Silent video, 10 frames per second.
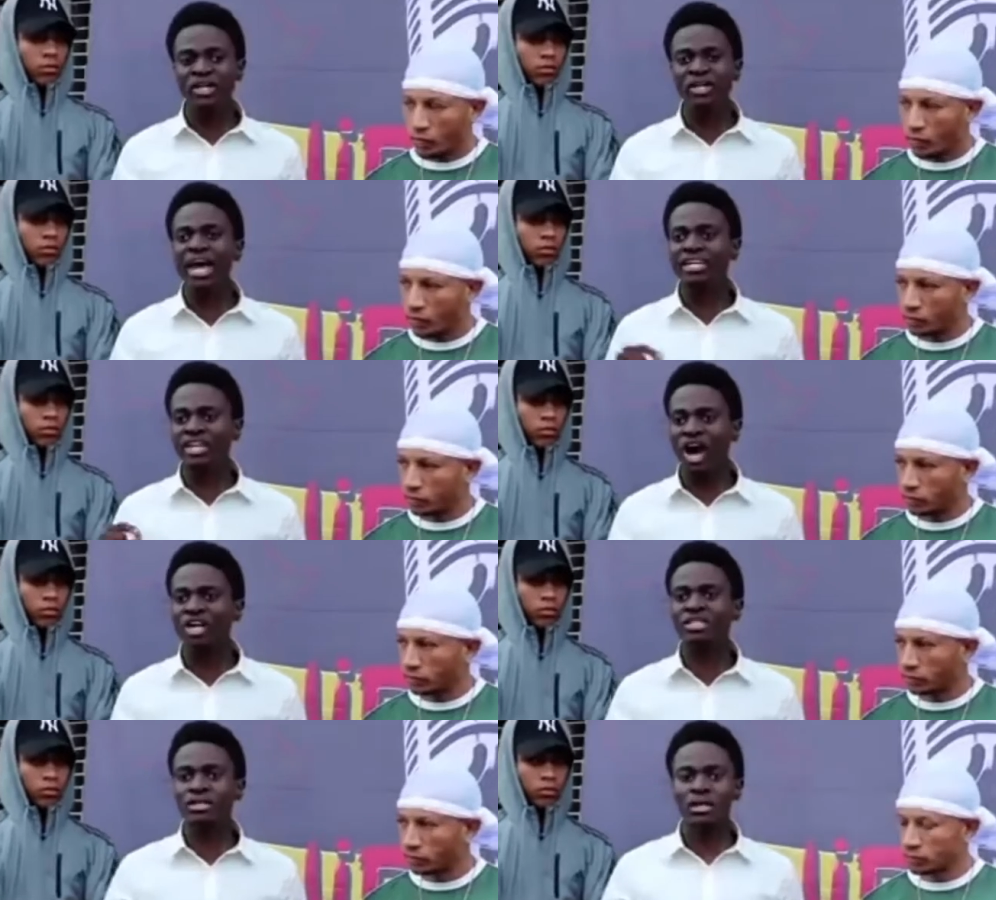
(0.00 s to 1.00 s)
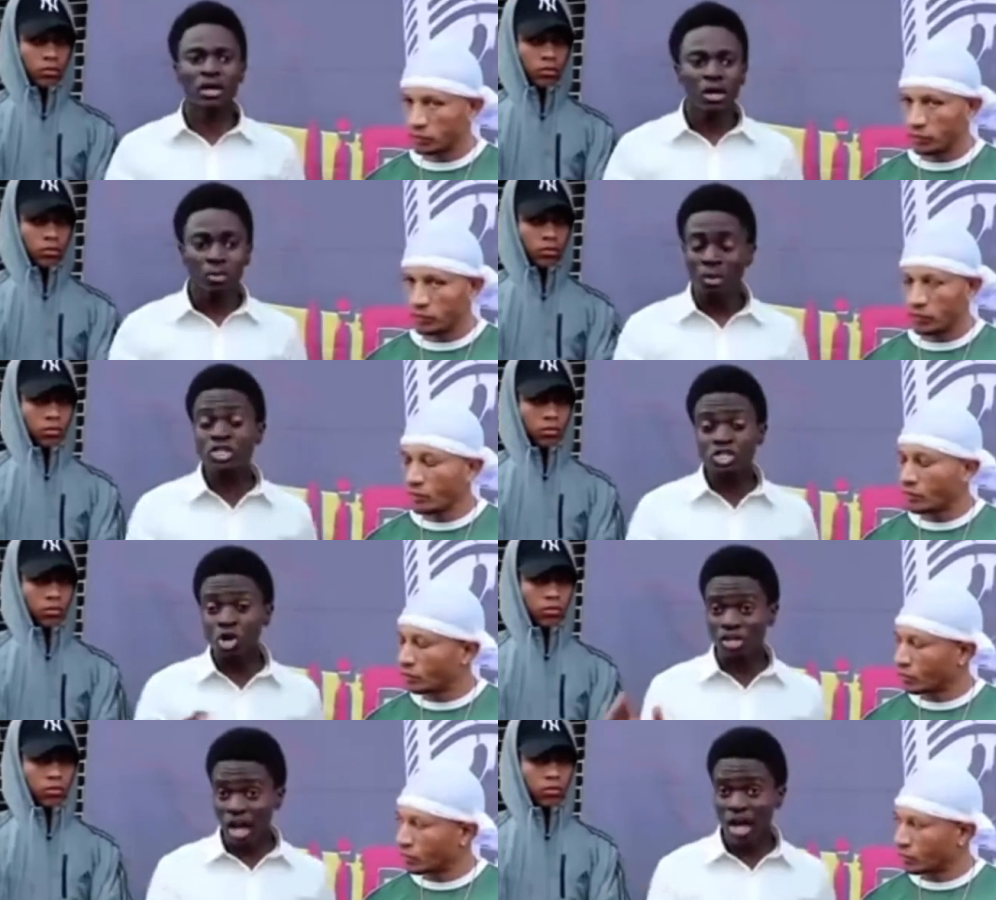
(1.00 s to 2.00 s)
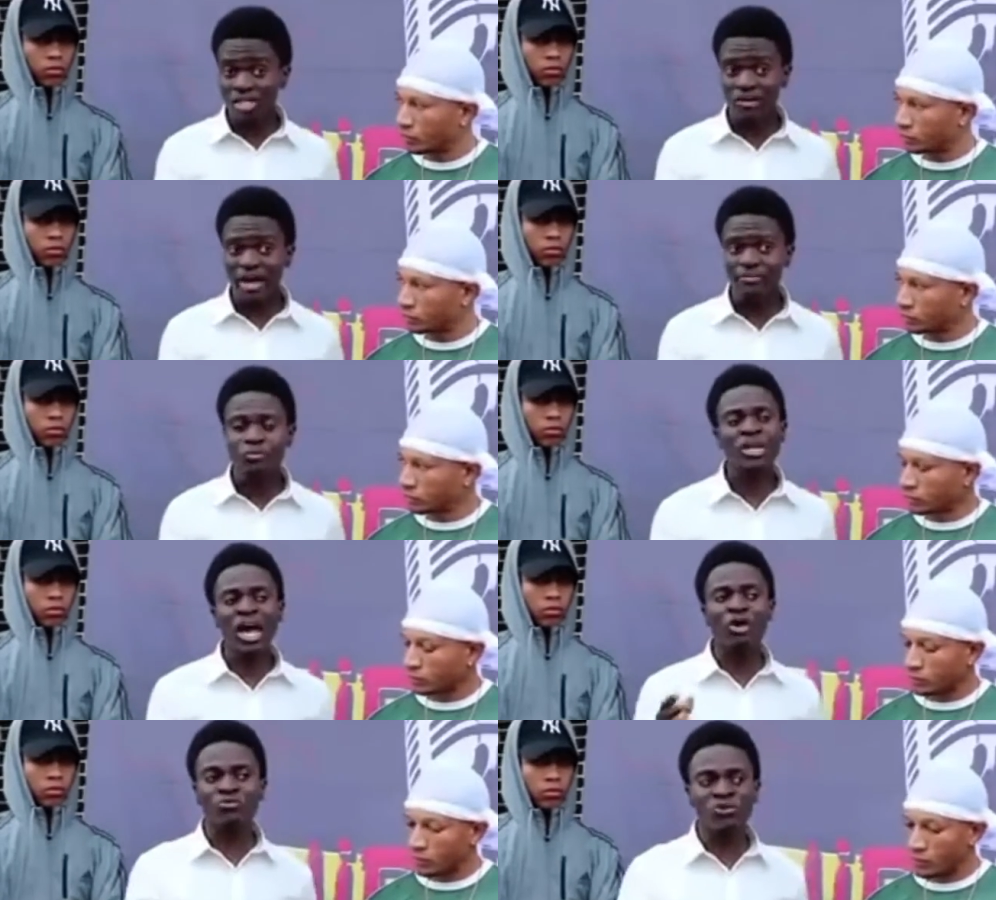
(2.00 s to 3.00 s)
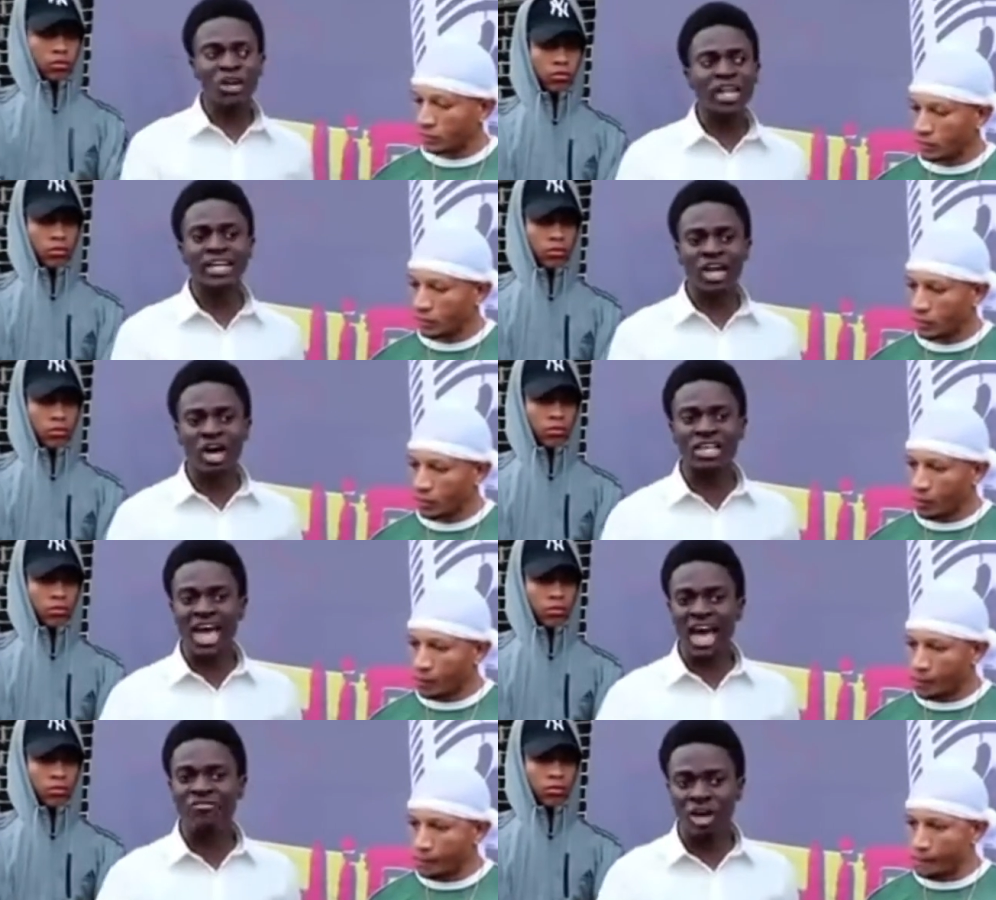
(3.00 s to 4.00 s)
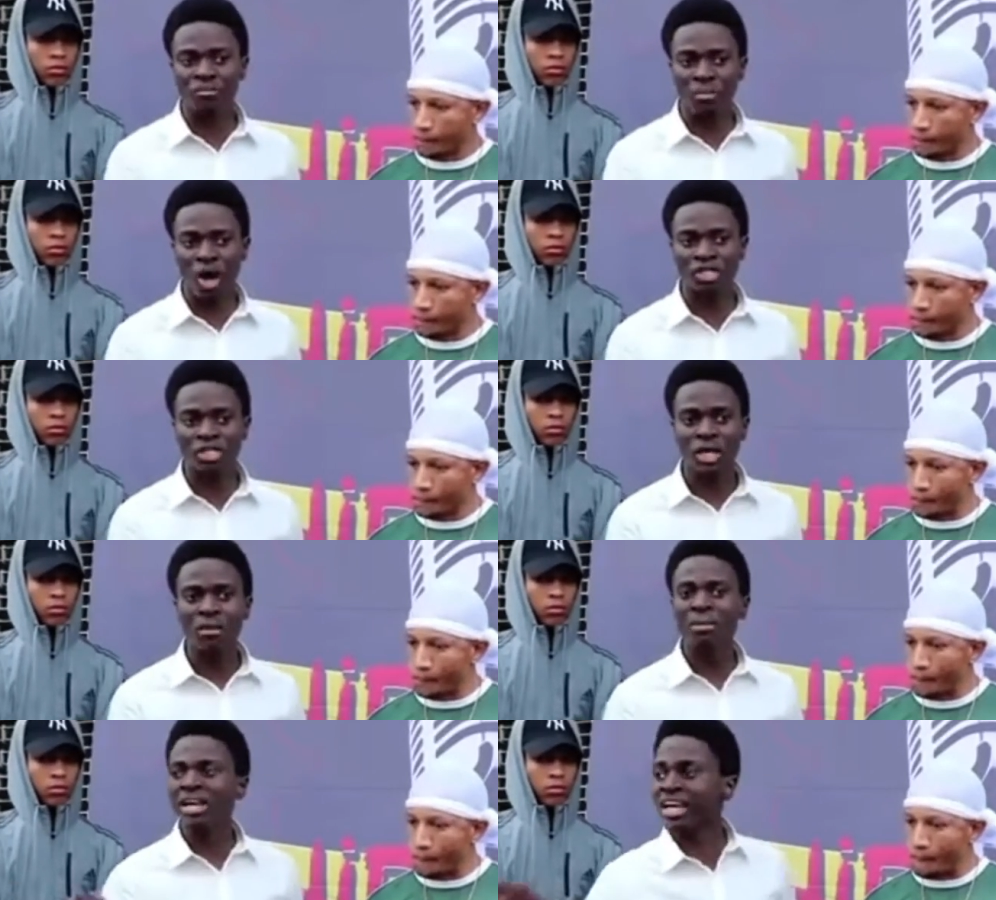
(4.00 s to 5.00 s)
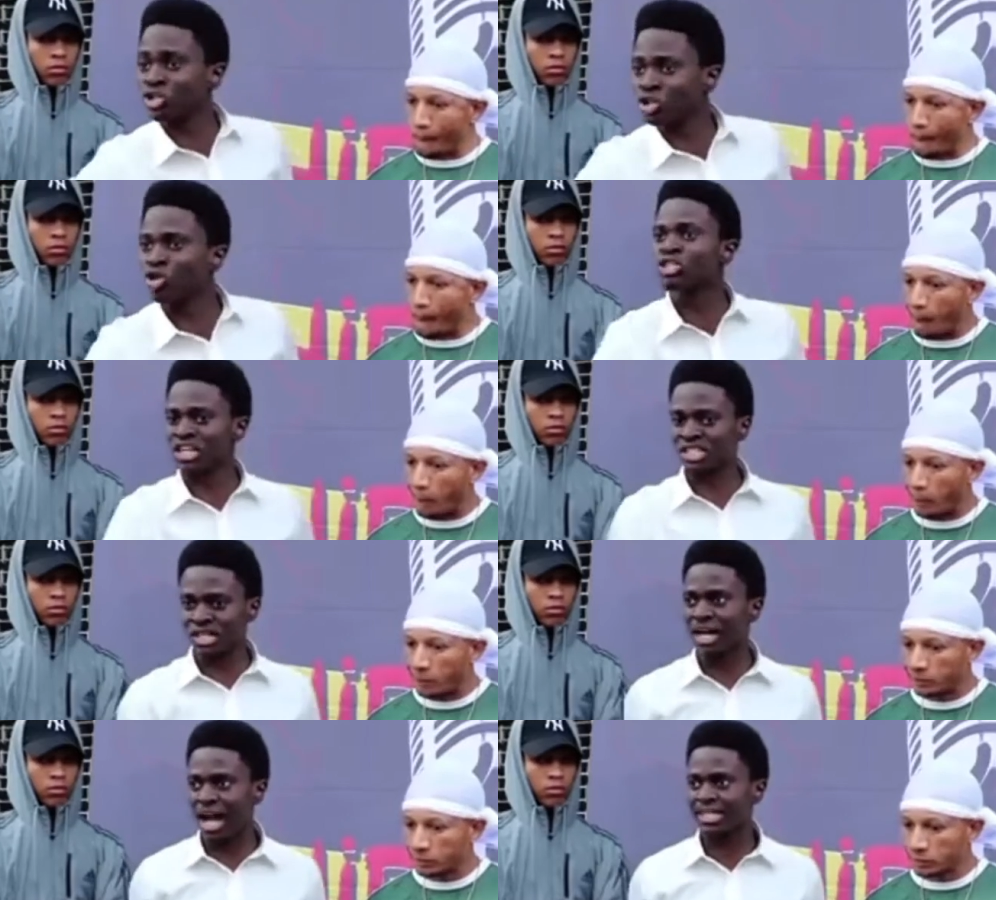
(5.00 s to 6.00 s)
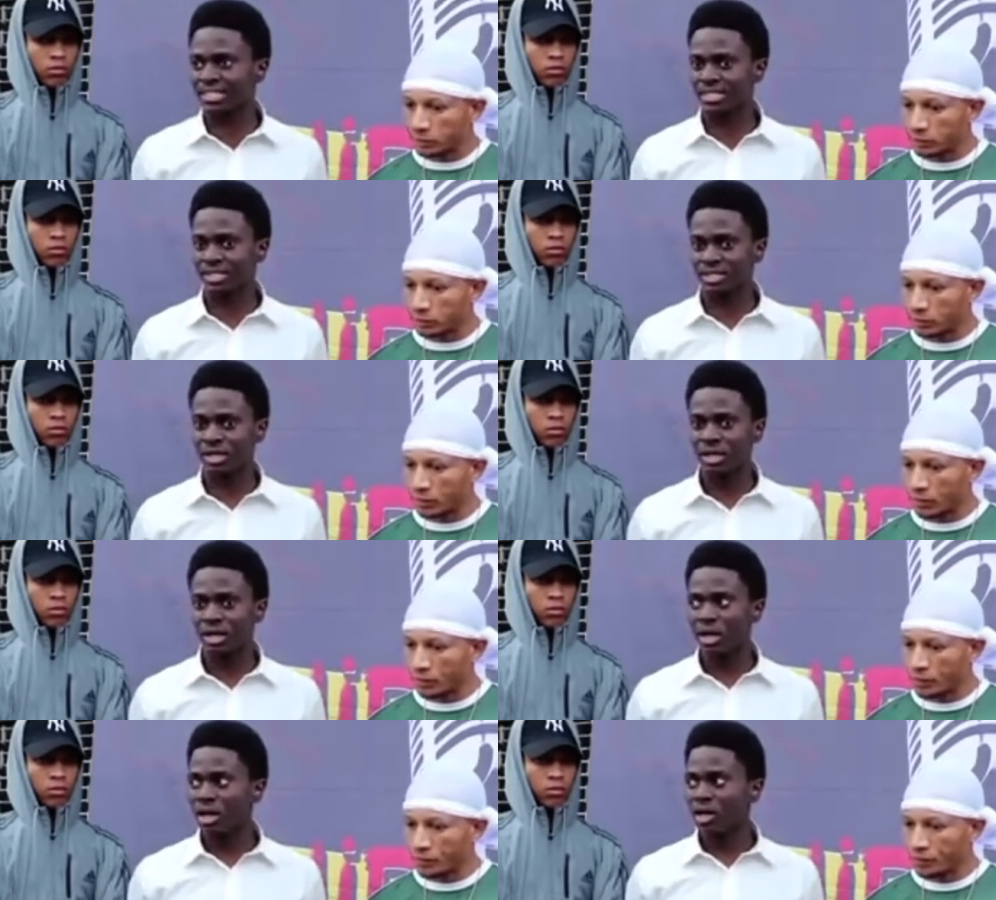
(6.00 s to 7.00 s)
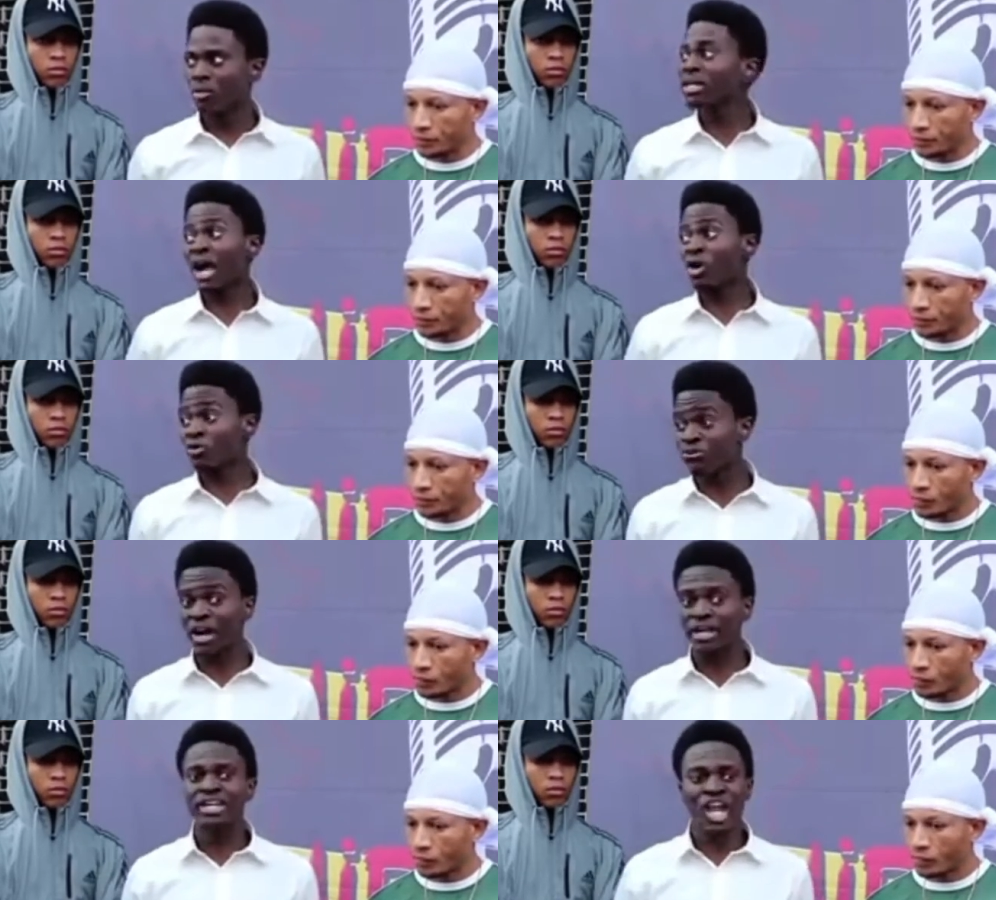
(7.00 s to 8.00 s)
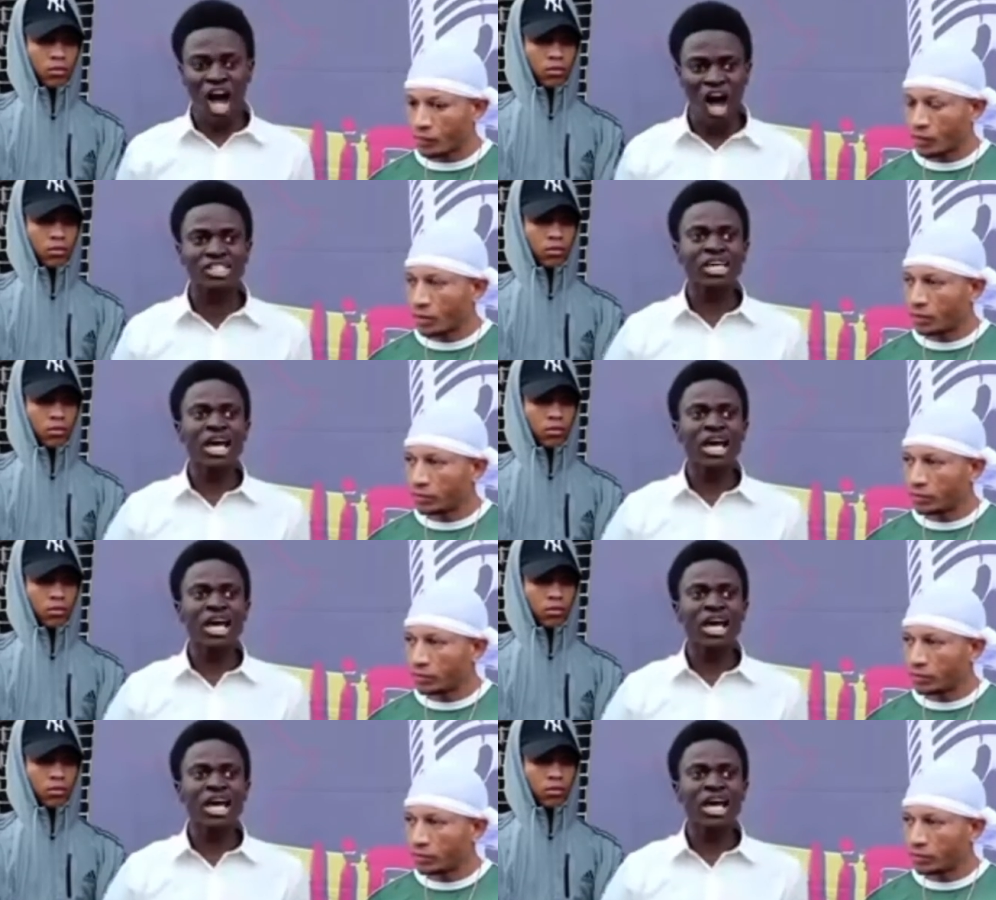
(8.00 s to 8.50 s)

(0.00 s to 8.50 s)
Speaker 1: Like Nas, when we talk Nas, right? We're not going to front like Nas ain't have gun bars, but introduced us to the consciousness. Uh-huh. We're not going to front. Nas